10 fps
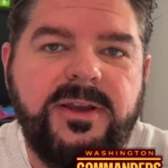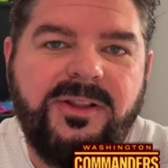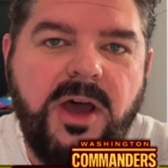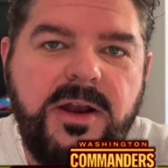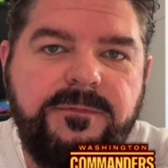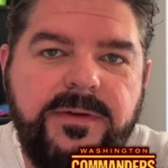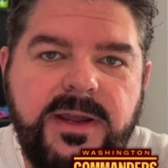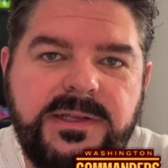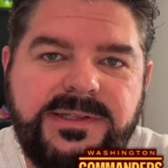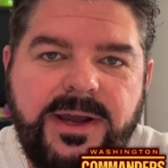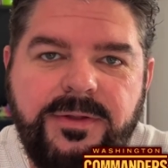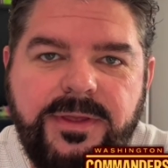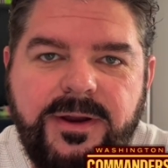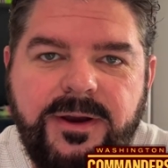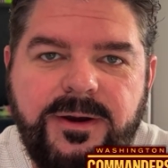a lot of fans out
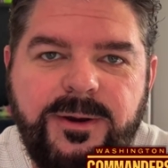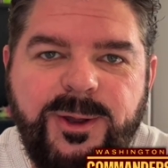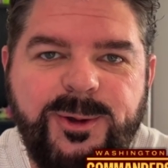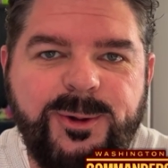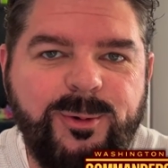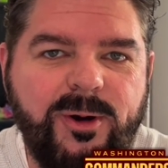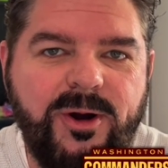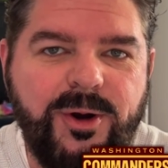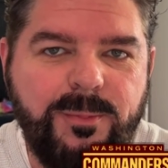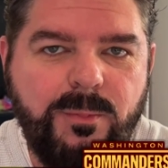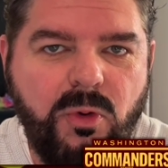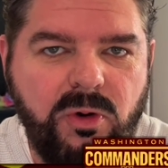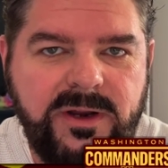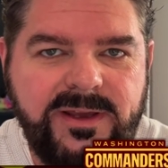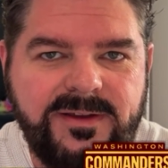there who are
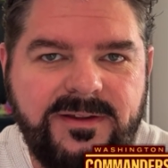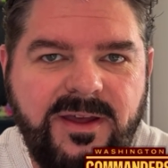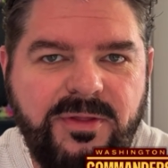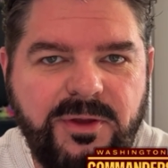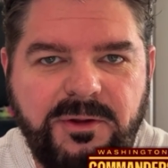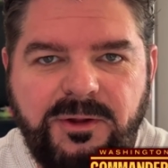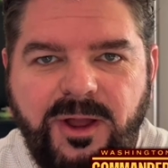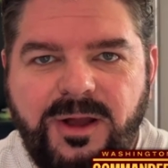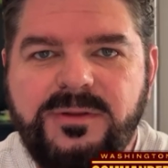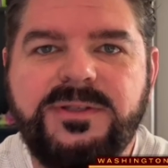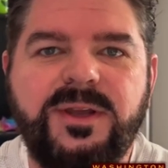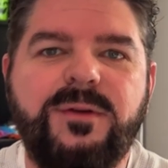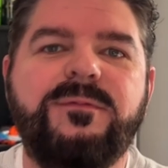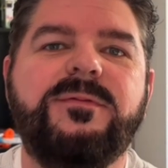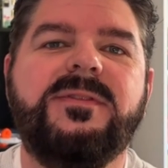mourning the loss
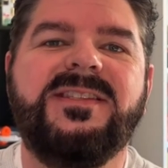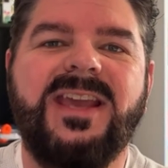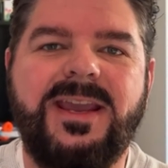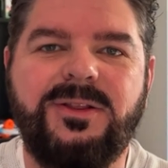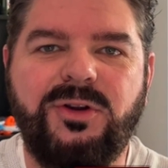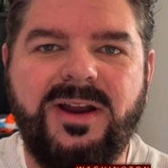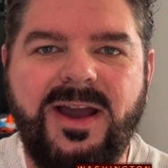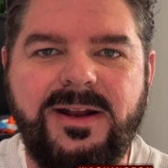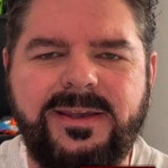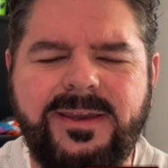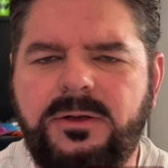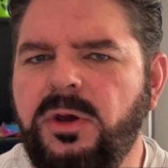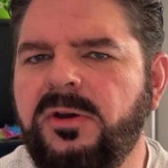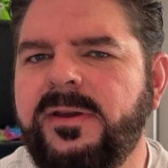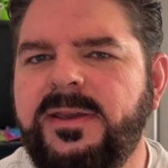of Taylor Heinicke.
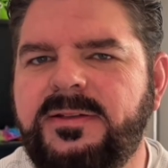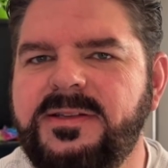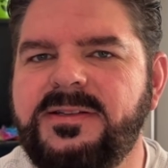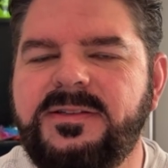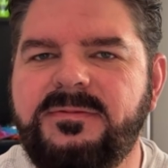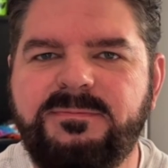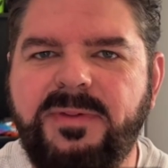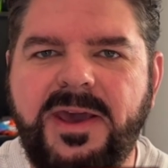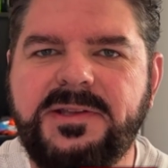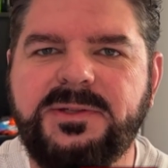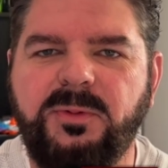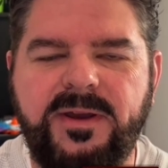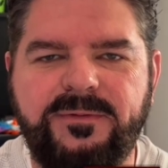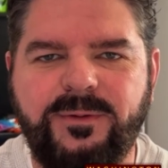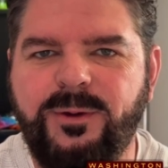No, he didn't pass
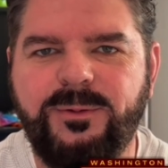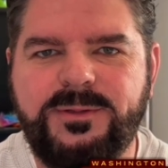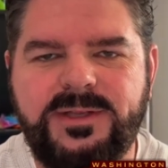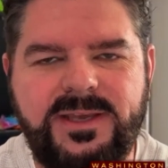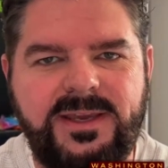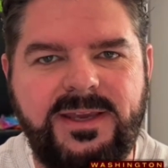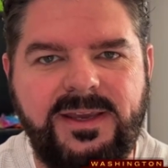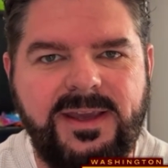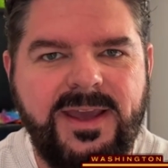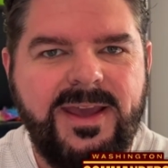away, folks. He